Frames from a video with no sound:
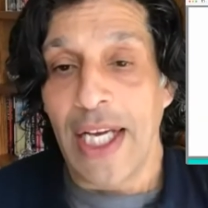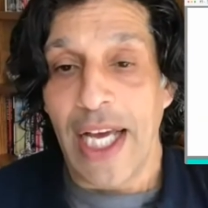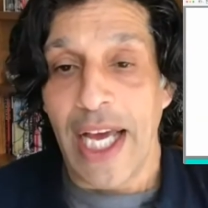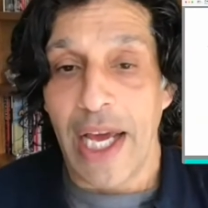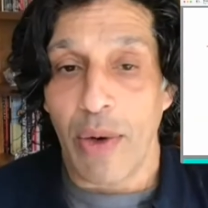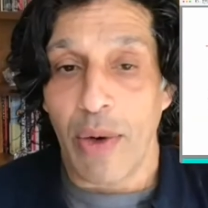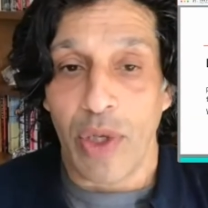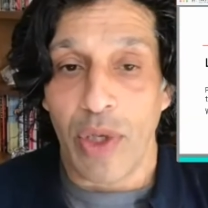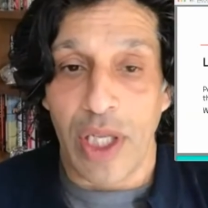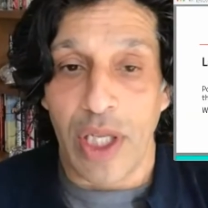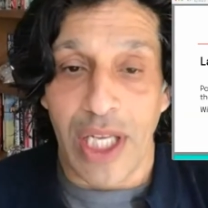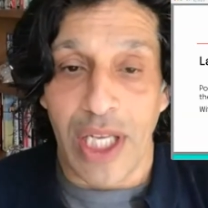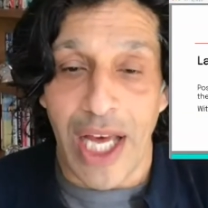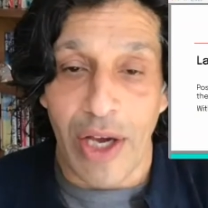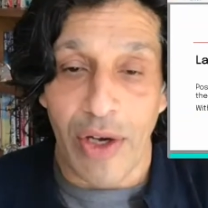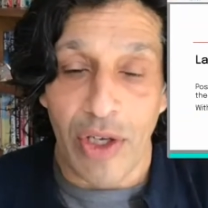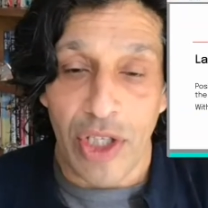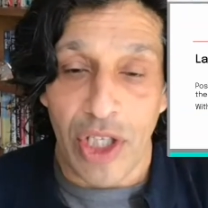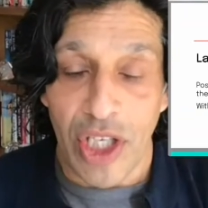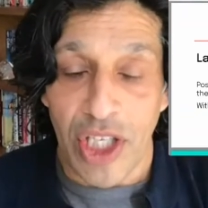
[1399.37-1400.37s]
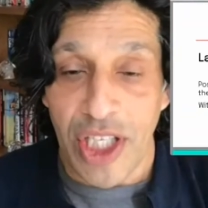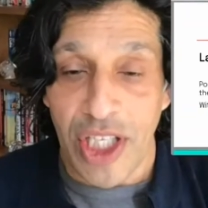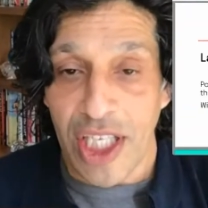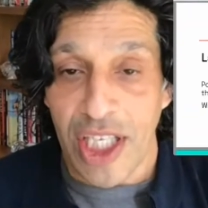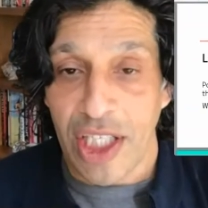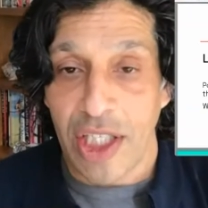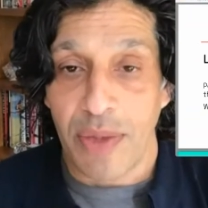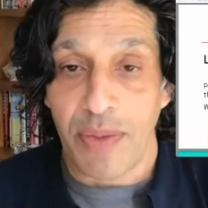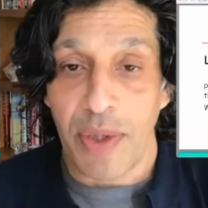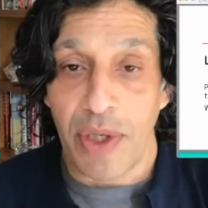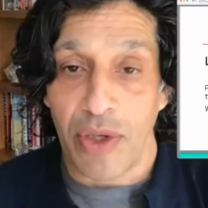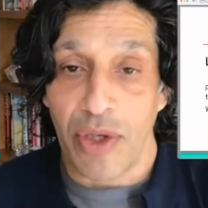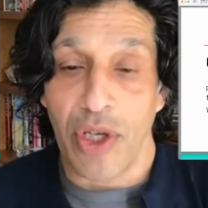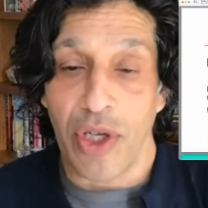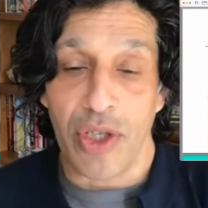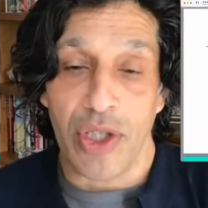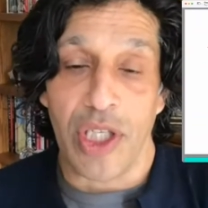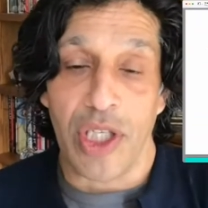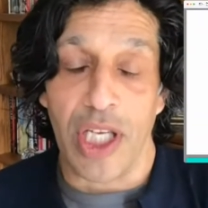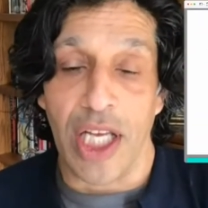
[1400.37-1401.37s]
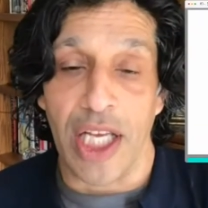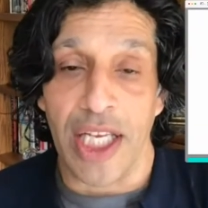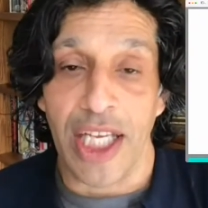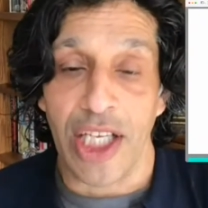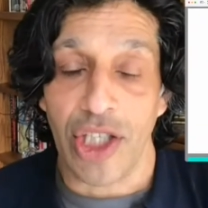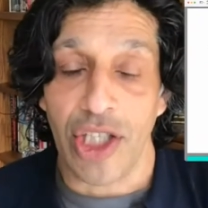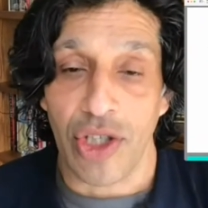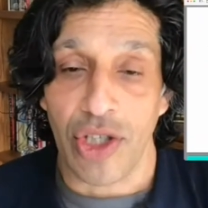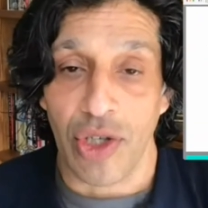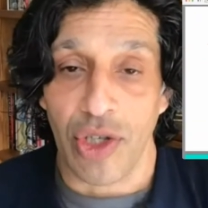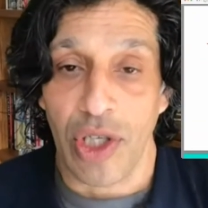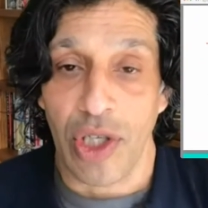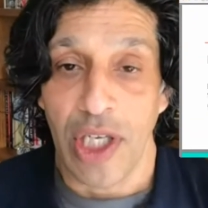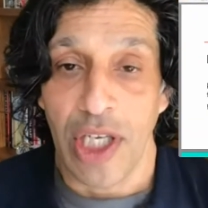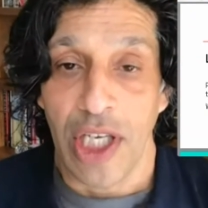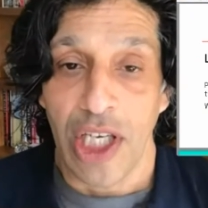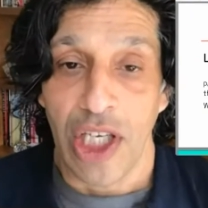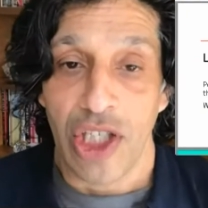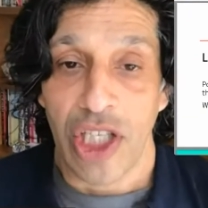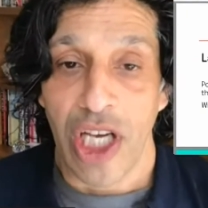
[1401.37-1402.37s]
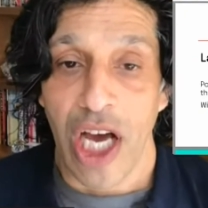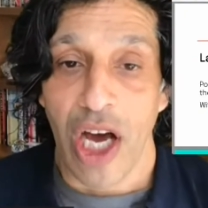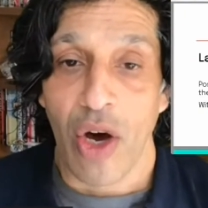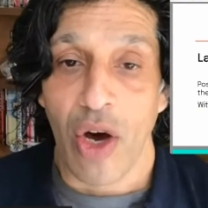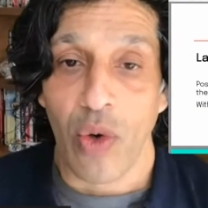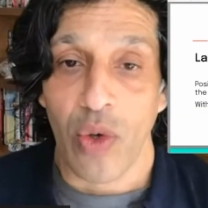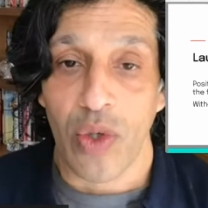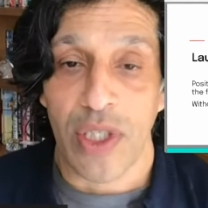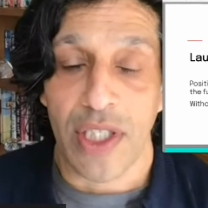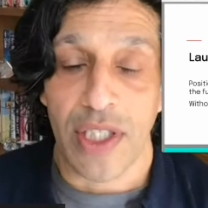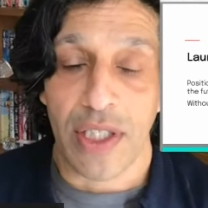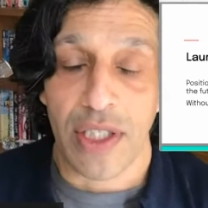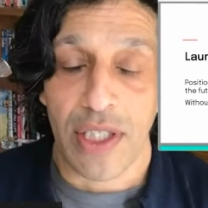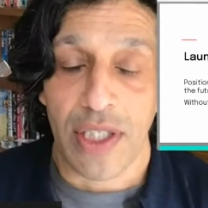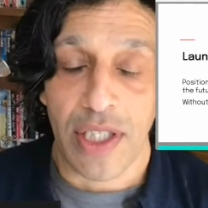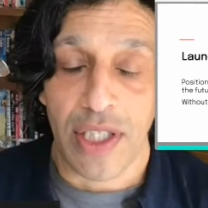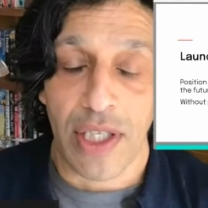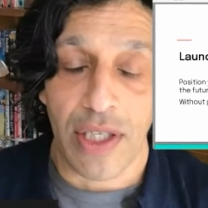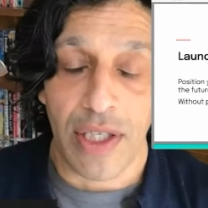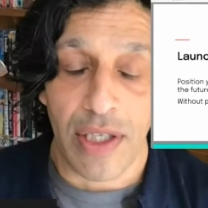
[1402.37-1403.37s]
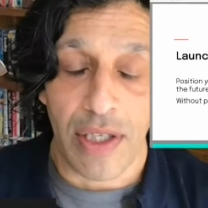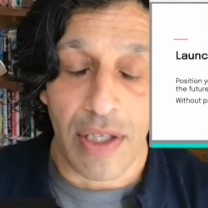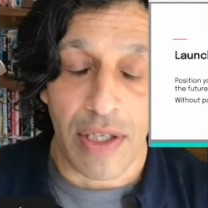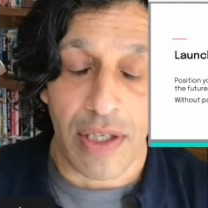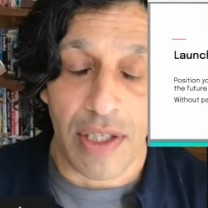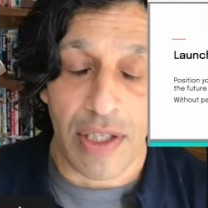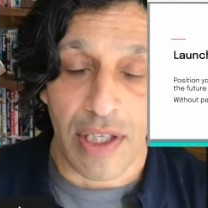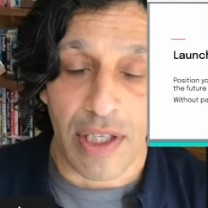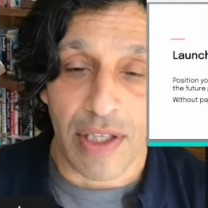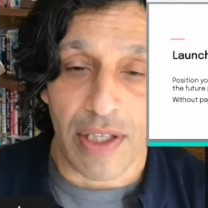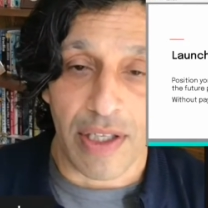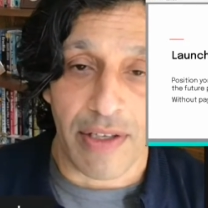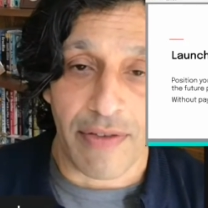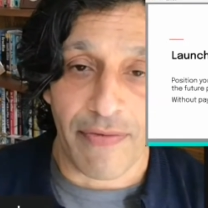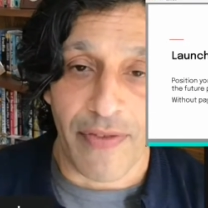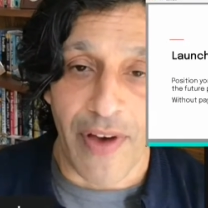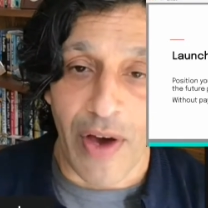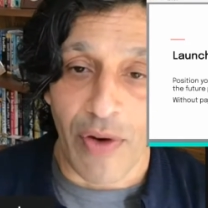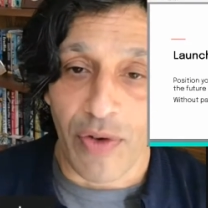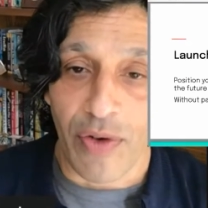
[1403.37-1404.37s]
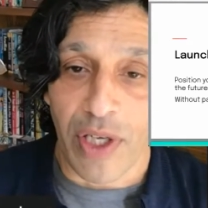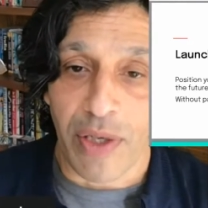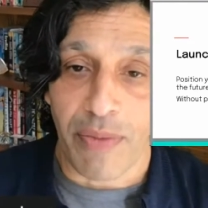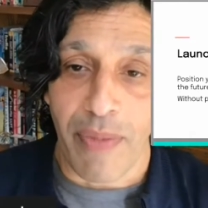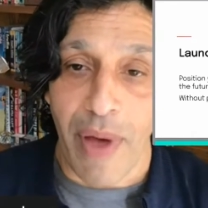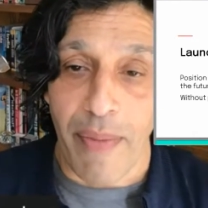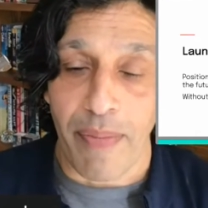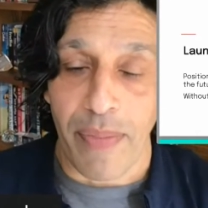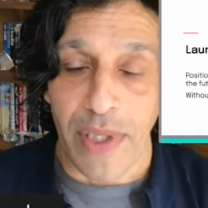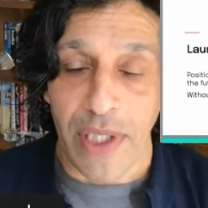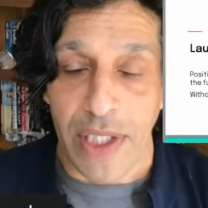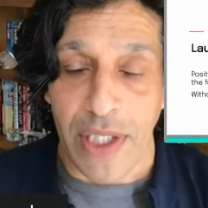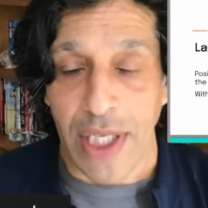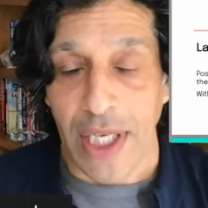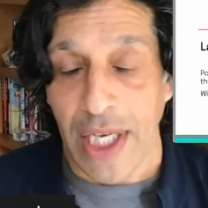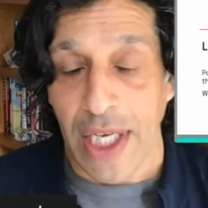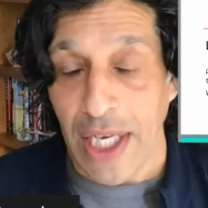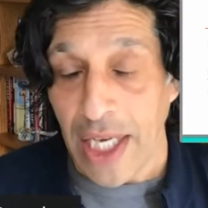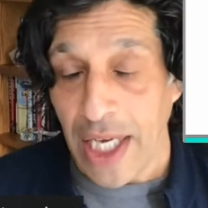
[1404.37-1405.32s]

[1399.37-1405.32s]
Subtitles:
It will allow you to distribute those initial shareholdings to the founding members.